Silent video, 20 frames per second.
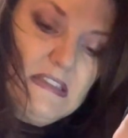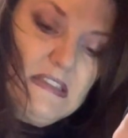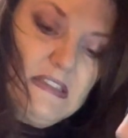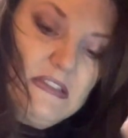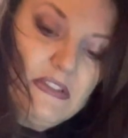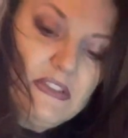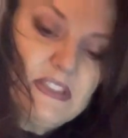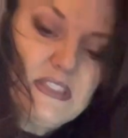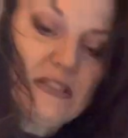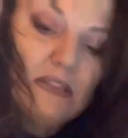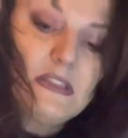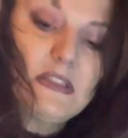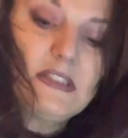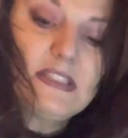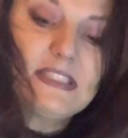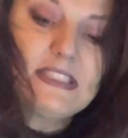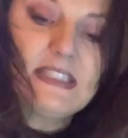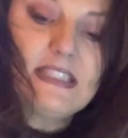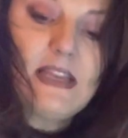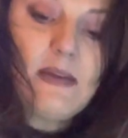just a little
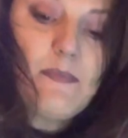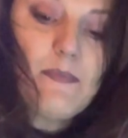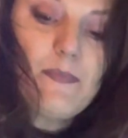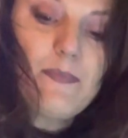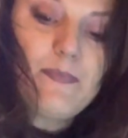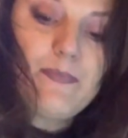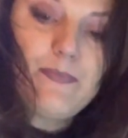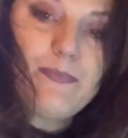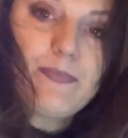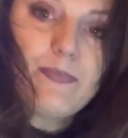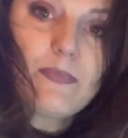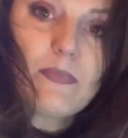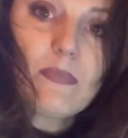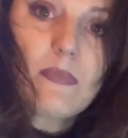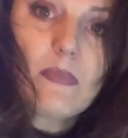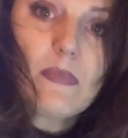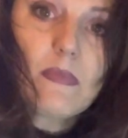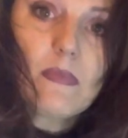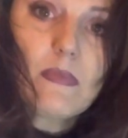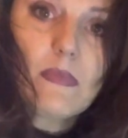snip
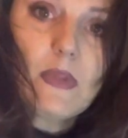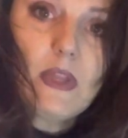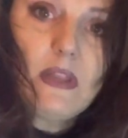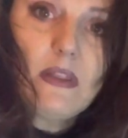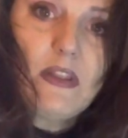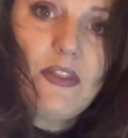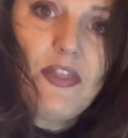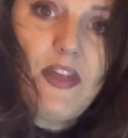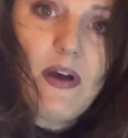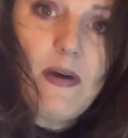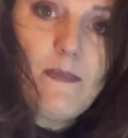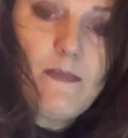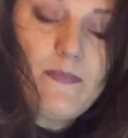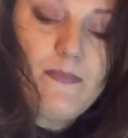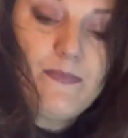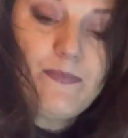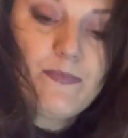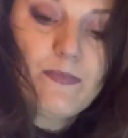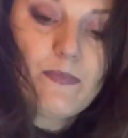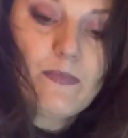in the
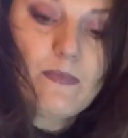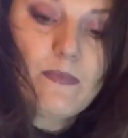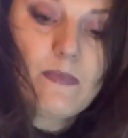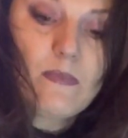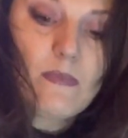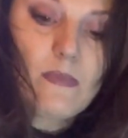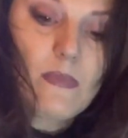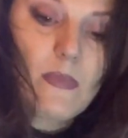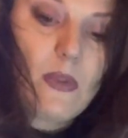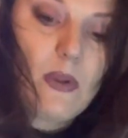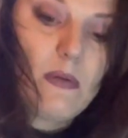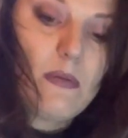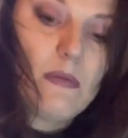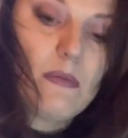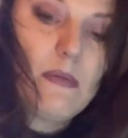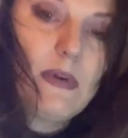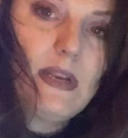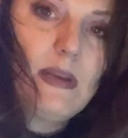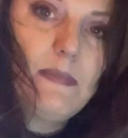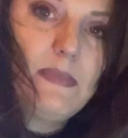thumb,
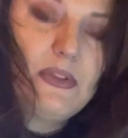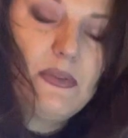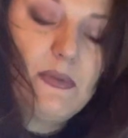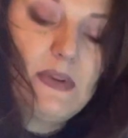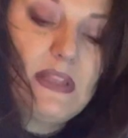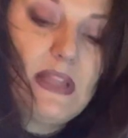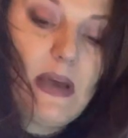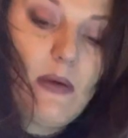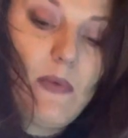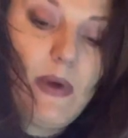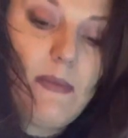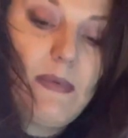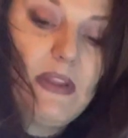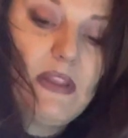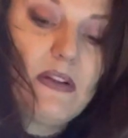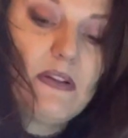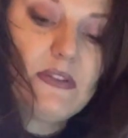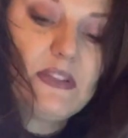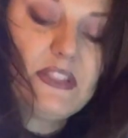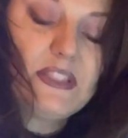right in between that webbing
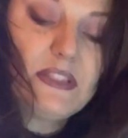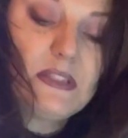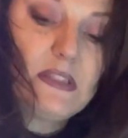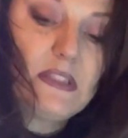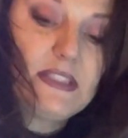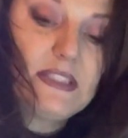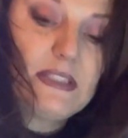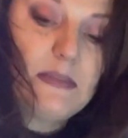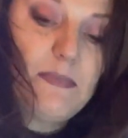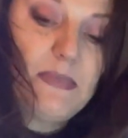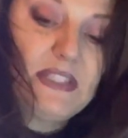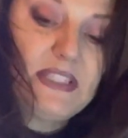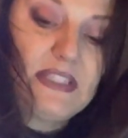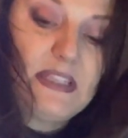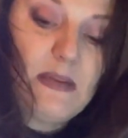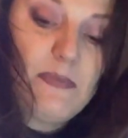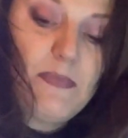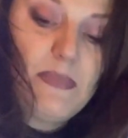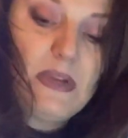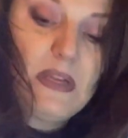there, just a little snippy
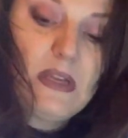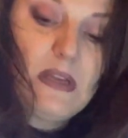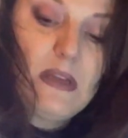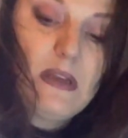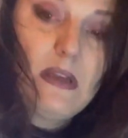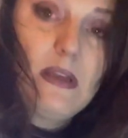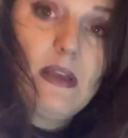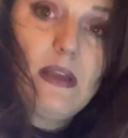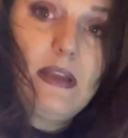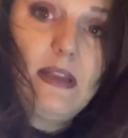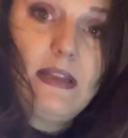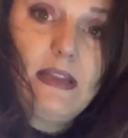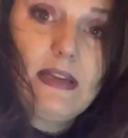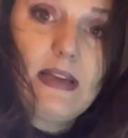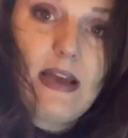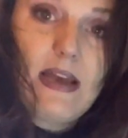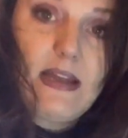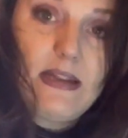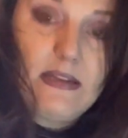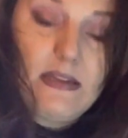snip, and you
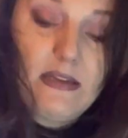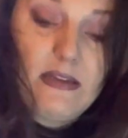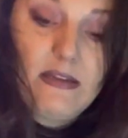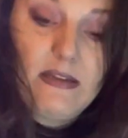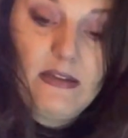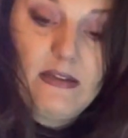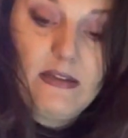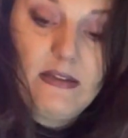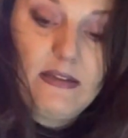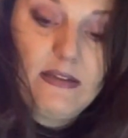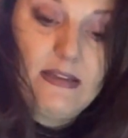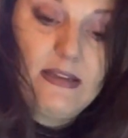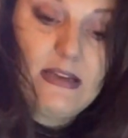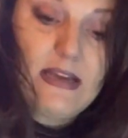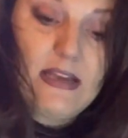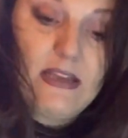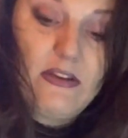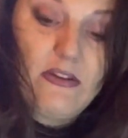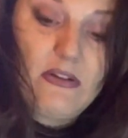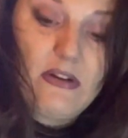got
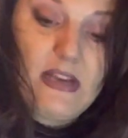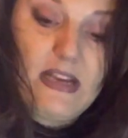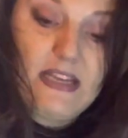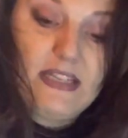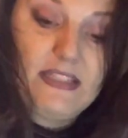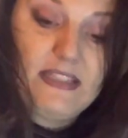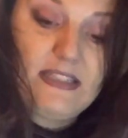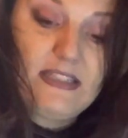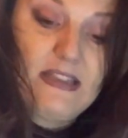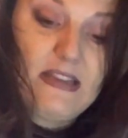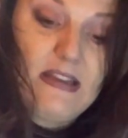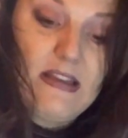your nice